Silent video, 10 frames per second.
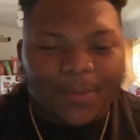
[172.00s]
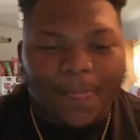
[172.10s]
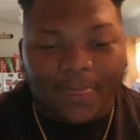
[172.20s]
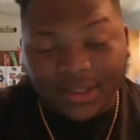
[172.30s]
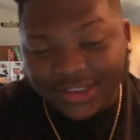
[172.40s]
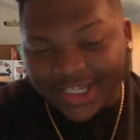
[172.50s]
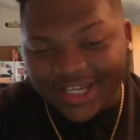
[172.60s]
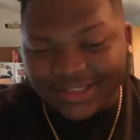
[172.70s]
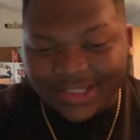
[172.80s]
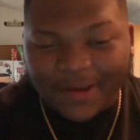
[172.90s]
This
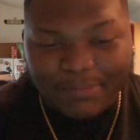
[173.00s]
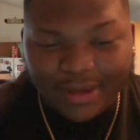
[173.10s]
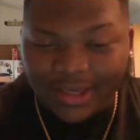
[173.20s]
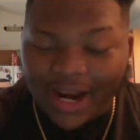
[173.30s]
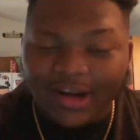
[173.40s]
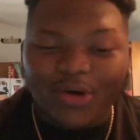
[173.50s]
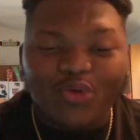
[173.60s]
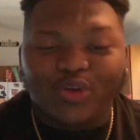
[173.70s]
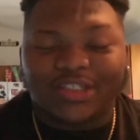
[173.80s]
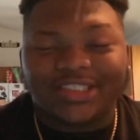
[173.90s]
against DP, and I know
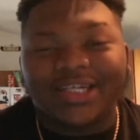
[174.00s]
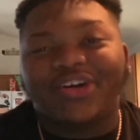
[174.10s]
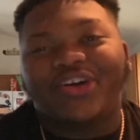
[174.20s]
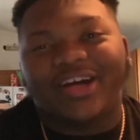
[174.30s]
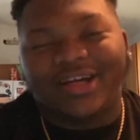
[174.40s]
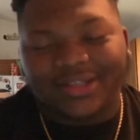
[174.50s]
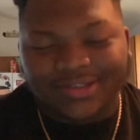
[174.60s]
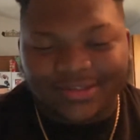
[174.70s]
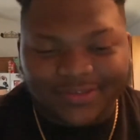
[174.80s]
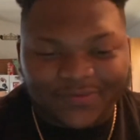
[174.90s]
who the center is.
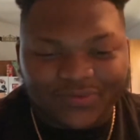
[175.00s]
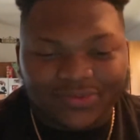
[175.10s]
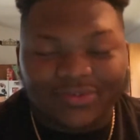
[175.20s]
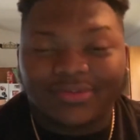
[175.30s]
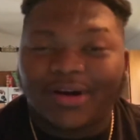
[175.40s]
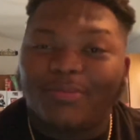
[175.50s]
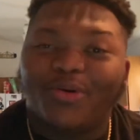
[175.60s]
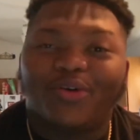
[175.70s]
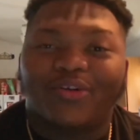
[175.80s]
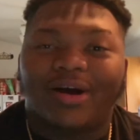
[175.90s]
Come
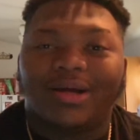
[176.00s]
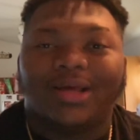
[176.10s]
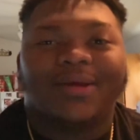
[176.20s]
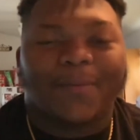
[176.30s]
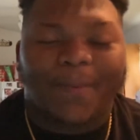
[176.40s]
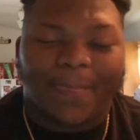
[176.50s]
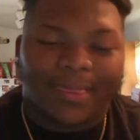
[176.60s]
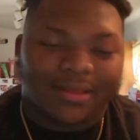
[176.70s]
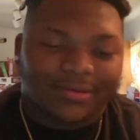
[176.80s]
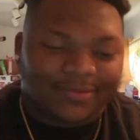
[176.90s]
on, Ronnie.
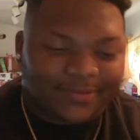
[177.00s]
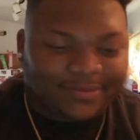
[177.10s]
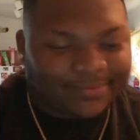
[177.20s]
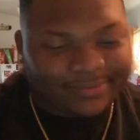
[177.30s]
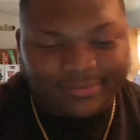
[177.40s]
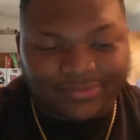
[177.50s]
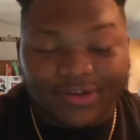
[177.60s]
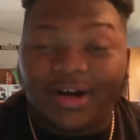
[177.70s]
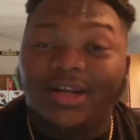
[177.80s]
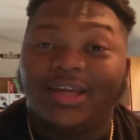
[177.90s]

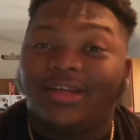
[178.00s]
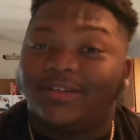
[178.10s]
Ronnie.